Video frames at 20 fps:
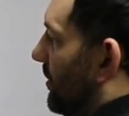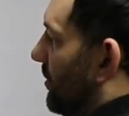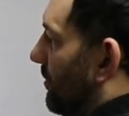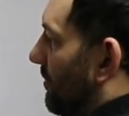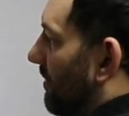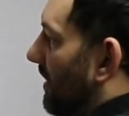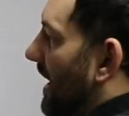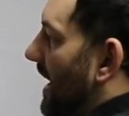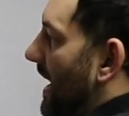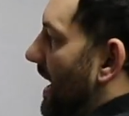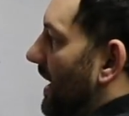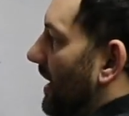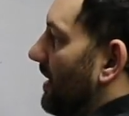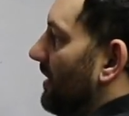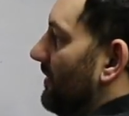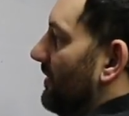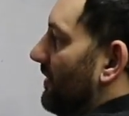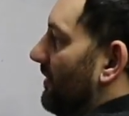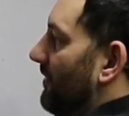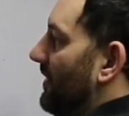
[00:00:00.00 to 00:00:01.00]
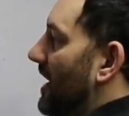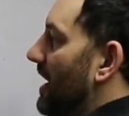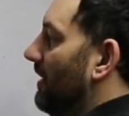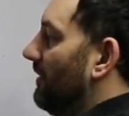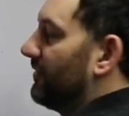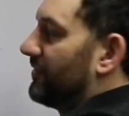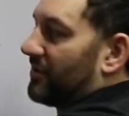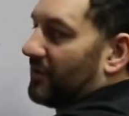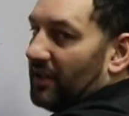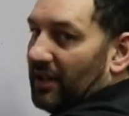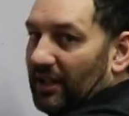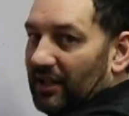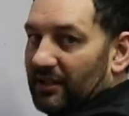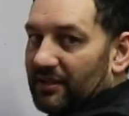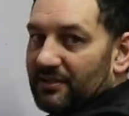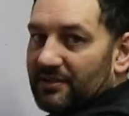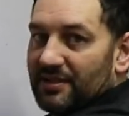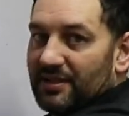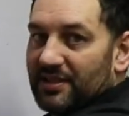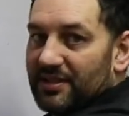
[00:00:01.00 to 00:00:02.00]
drag of the valve
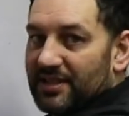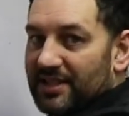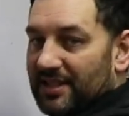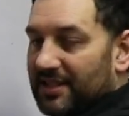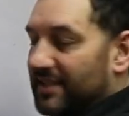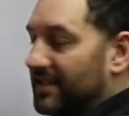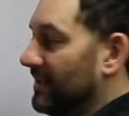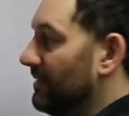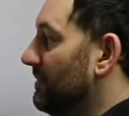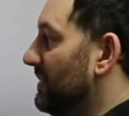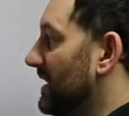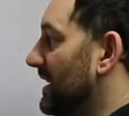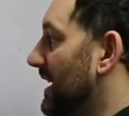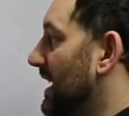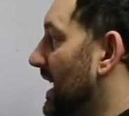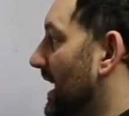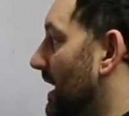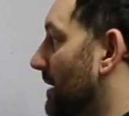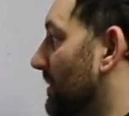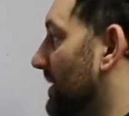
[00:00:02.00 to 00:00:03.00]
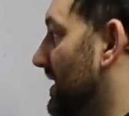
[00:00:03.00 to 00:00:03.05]
train system and the cam